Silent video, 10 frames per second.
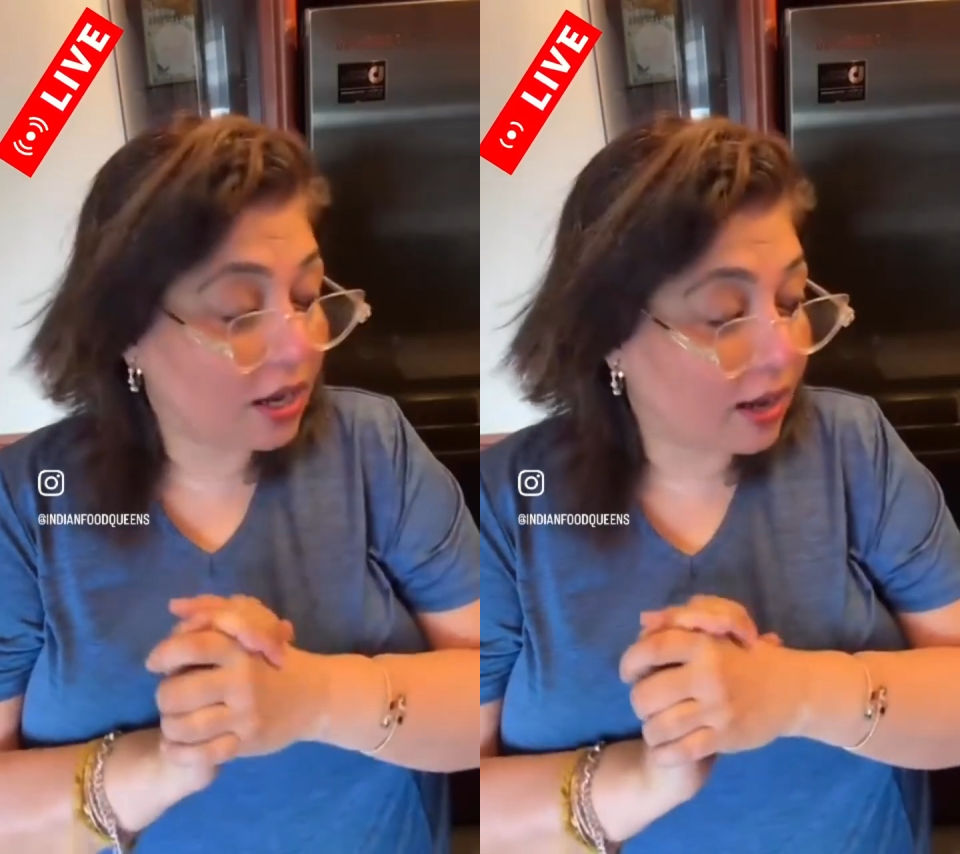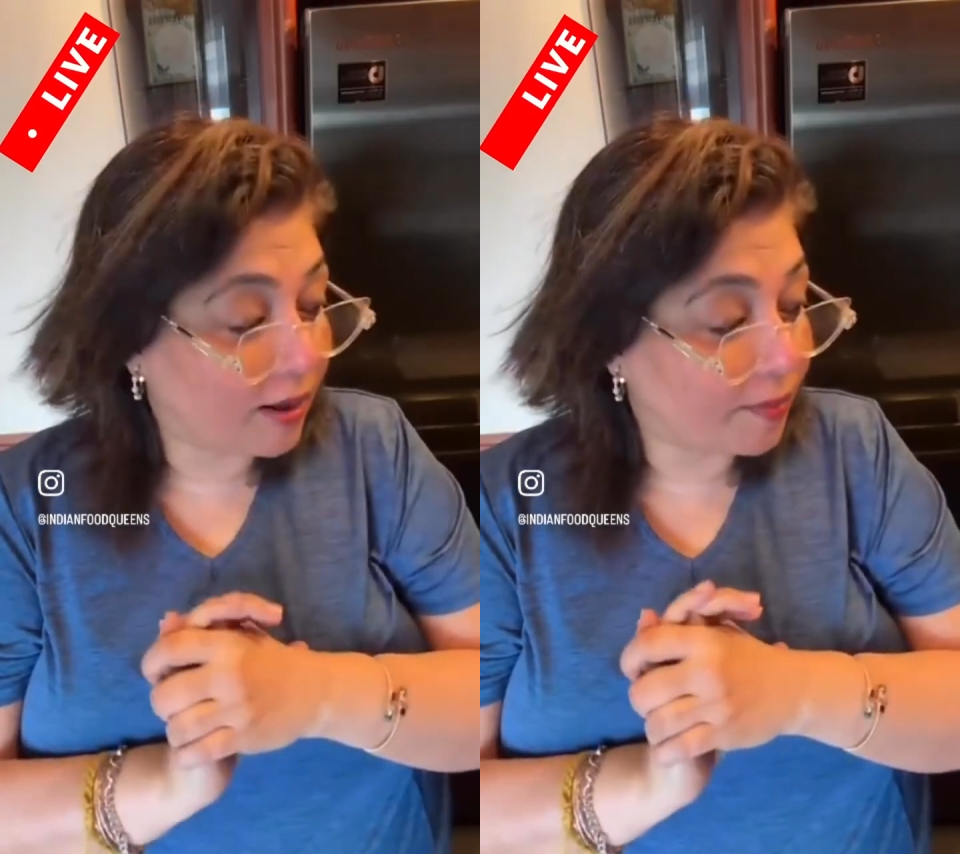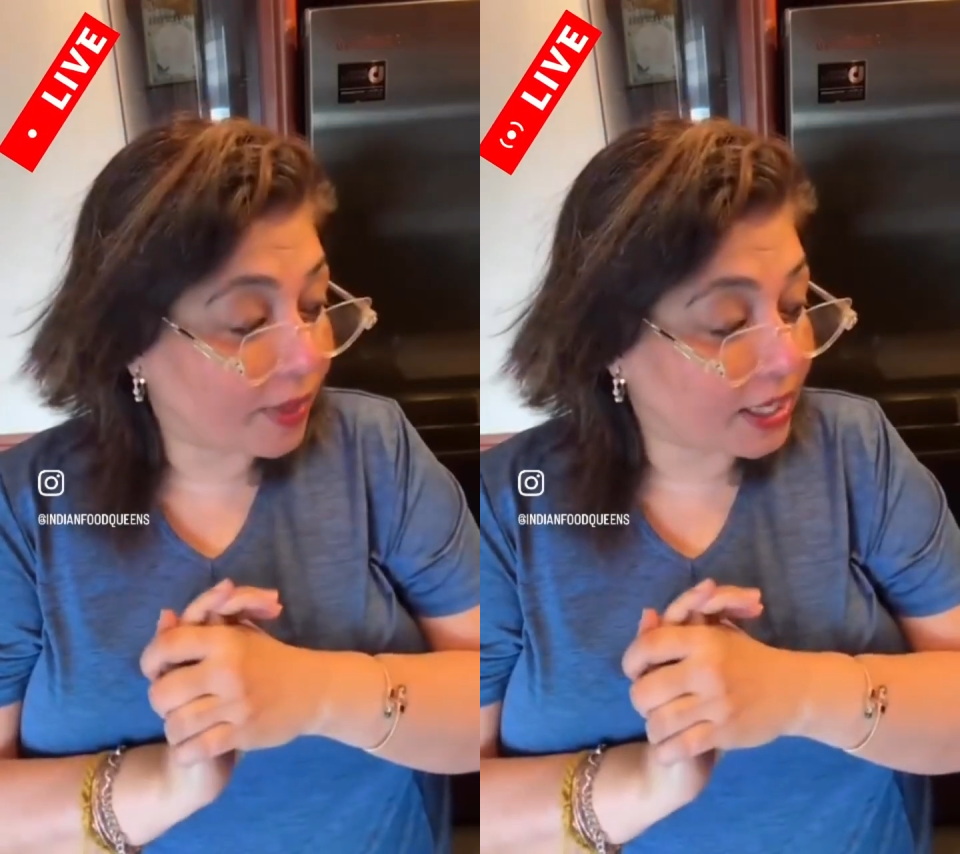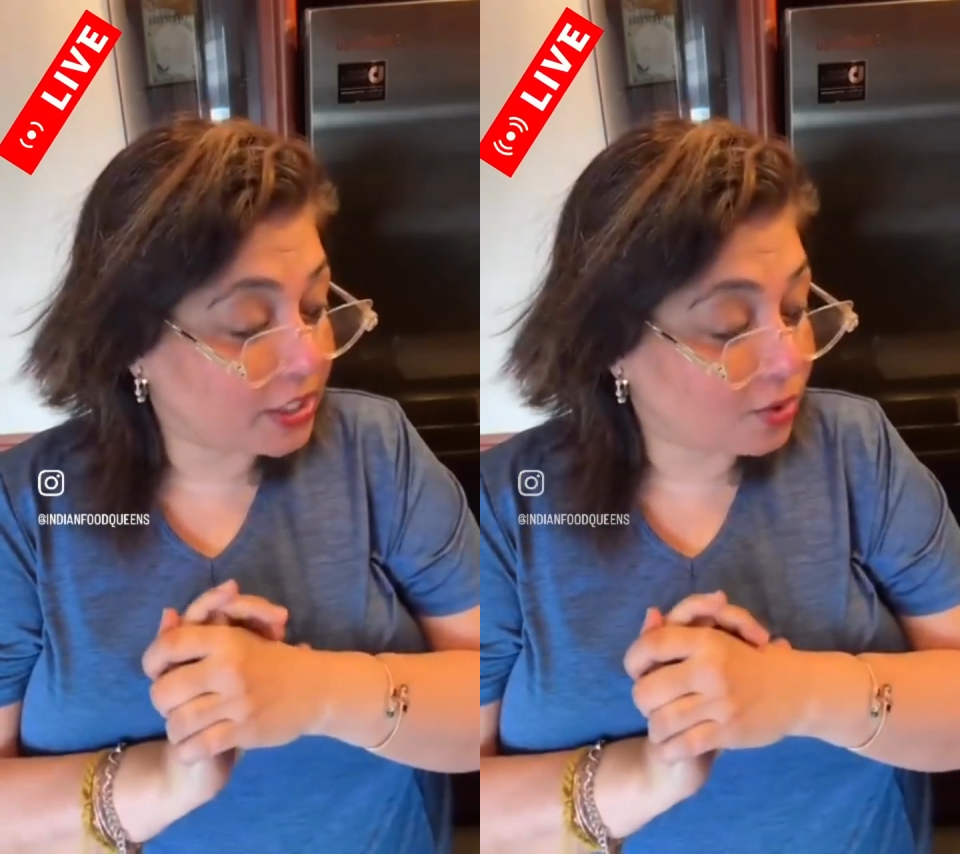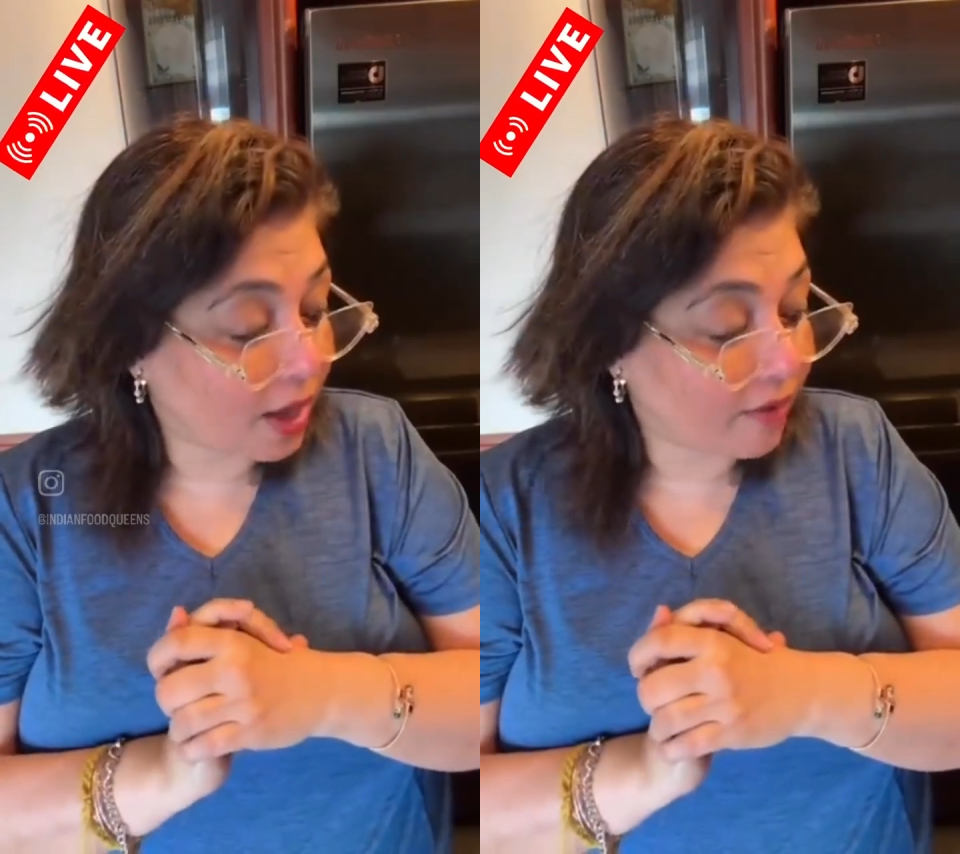I
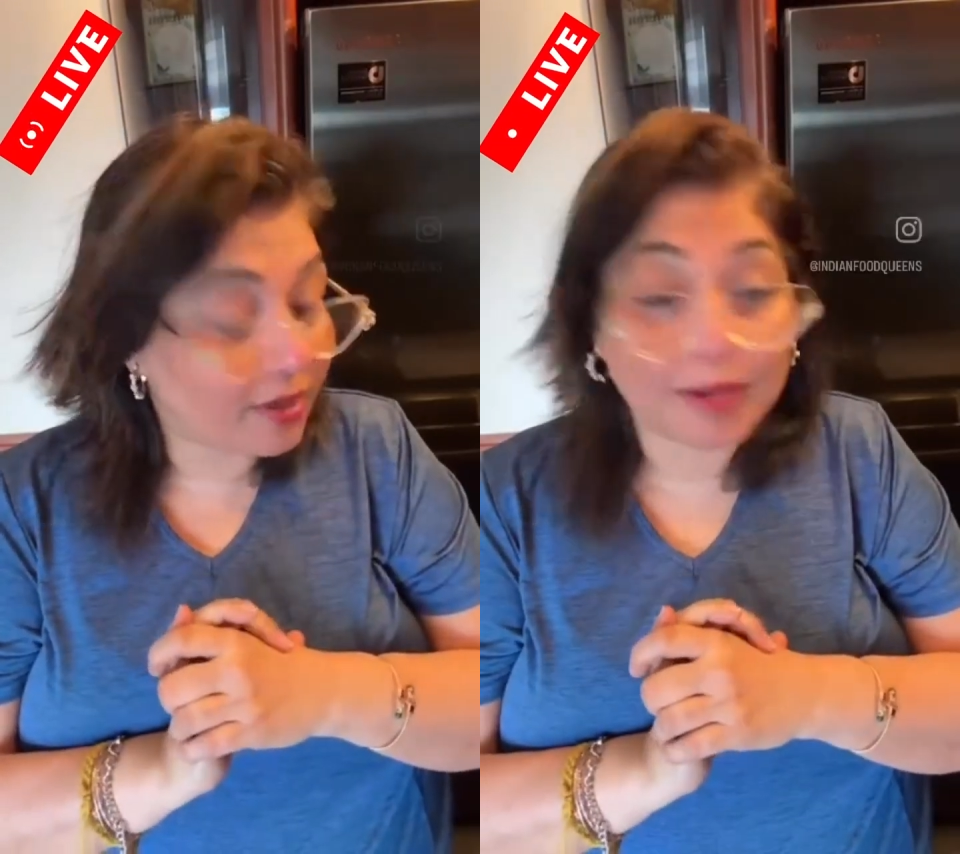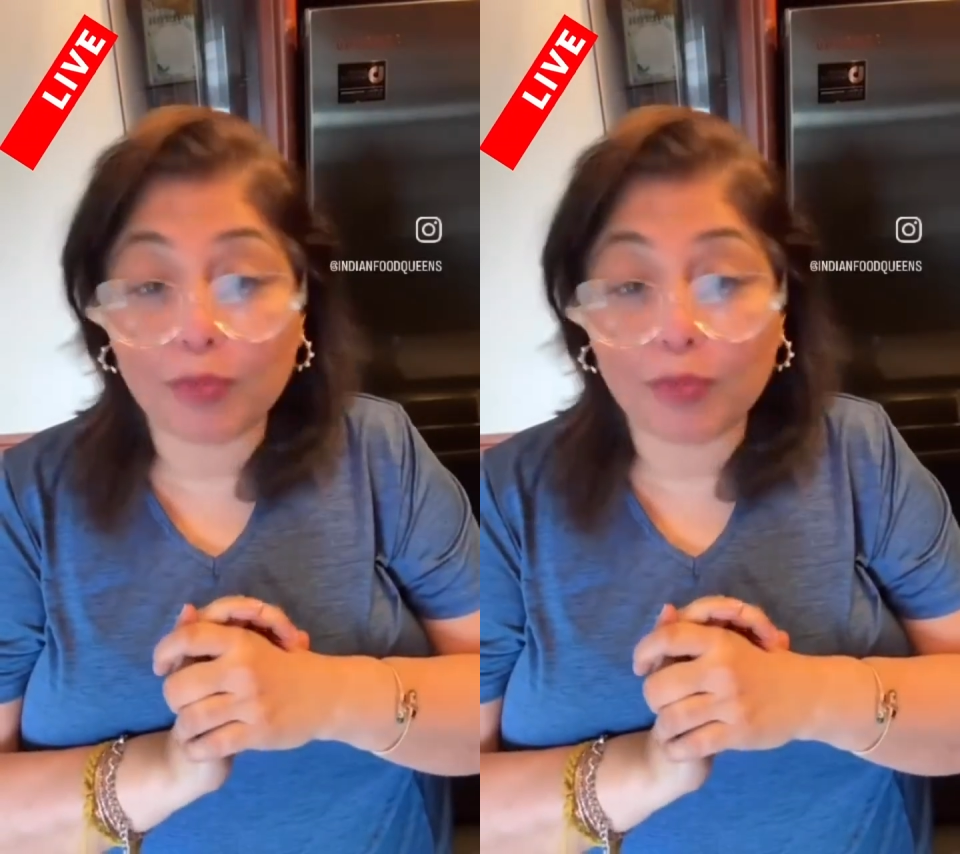do have an